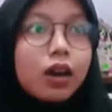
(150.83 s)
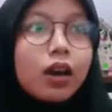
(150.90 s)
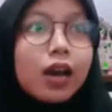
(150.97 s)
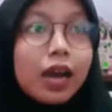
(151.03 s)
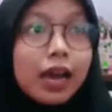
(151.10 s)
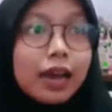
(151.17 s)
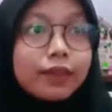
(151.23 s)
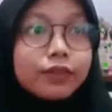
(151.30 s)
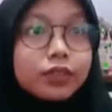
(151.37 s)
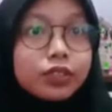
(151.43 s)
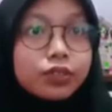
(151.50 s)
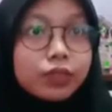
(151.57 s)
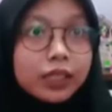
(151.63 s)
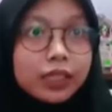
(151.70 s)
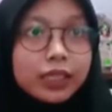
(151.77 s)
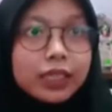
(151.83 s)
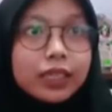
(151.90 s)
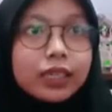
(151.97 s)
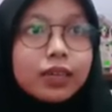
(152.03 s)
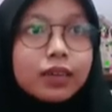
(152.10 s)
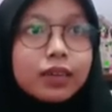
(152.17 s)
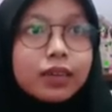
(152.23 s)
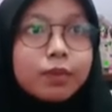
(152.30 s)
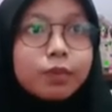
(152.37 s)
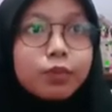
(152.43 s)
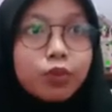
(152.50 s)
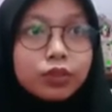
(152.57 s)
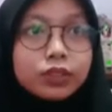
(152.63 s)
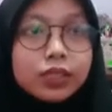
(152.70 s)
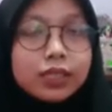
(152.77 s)
Eventually, the
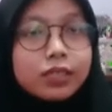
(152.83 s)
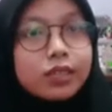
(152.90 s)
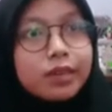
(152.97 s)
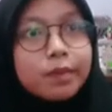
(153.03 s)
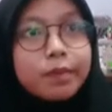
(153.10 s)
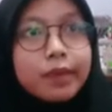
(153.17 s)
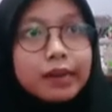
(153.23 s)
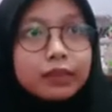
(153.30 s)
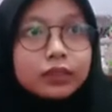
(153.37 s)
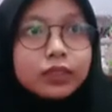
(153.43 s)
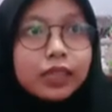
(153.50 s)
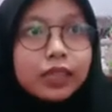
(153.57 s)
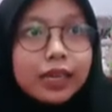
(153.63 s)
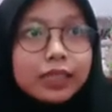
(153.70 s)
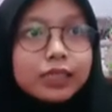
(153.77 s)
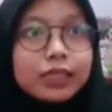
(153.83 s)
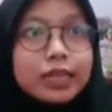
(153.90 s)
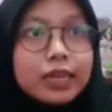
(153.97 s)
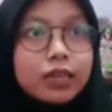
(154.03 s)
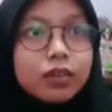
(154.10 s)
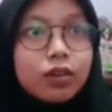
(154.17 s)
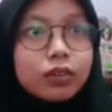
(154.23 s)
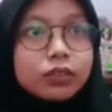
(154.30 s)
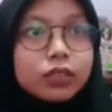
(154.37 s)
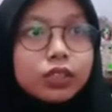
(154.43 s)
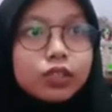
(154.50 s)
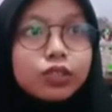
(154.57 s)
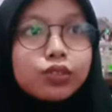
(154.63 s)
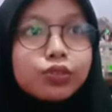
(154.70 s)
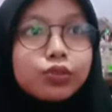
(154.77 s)
boat is repaired and they
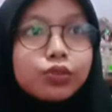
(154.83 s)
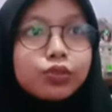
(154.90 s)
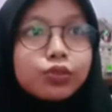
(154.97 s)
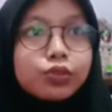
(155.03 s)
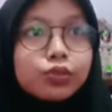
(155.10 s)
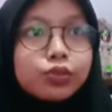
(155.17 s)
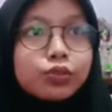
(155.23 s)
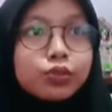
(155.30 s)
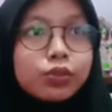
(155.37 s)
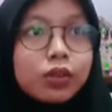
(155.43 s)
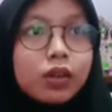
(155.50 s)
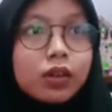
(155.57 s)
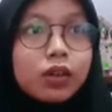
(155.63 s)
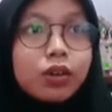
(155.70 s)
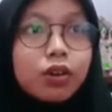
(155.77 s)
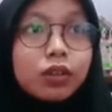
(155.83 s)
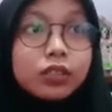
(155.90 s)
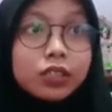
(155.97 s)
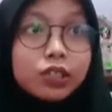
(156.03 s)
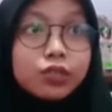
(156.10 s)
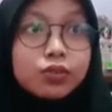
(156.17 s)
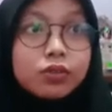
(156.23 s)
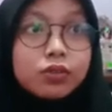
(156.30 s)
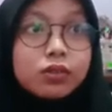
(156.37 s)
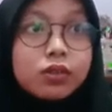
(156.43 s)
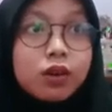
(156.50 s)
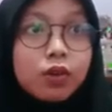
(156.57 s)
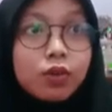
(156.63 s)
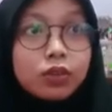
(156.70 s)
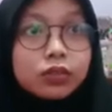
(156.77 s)
continued the
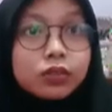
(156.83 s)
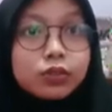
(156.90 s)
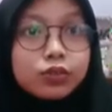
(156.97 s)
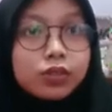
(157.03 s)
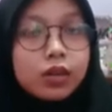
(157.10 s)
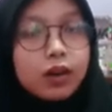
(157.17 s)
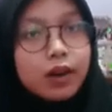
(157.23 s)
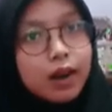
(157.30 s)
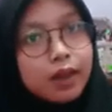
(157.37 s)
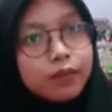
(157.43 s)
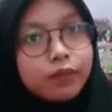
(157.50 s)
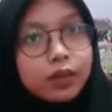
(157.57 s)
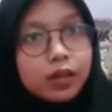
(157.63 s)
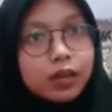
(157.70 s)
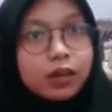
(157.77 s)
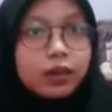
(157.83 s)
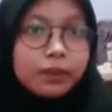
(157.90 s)
road to the river.